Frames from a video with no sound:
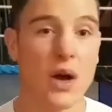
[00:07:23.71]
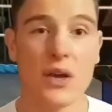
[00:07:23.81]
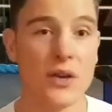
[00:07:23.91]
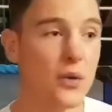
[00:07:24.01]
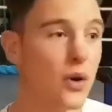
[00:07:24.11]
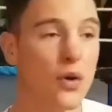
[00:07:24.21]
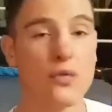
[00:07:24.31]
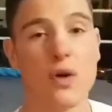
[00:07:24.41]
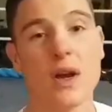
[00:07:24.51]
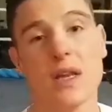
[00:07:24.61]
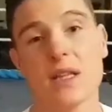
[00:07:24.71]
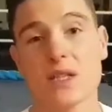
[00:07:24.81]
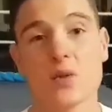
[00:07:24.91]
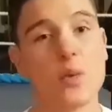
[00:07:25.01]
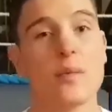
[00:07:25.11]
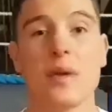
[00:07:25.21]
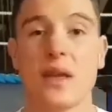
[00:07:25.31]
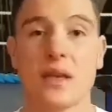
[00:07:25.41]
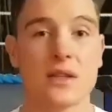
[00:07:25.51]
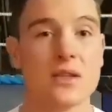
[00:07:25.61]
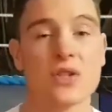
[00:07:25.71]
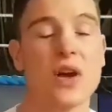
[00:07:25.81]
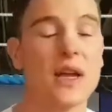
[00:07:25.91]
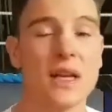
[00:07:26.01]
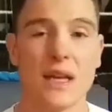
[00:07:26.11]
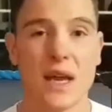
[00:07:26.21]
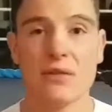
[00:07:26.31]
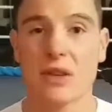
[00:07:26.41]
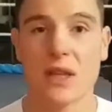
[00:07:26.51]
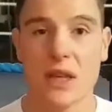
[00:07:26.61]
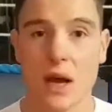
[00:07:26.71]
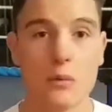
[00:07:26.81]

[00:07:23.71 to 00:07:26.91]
I do a lot of running, swimming, cycling, everything.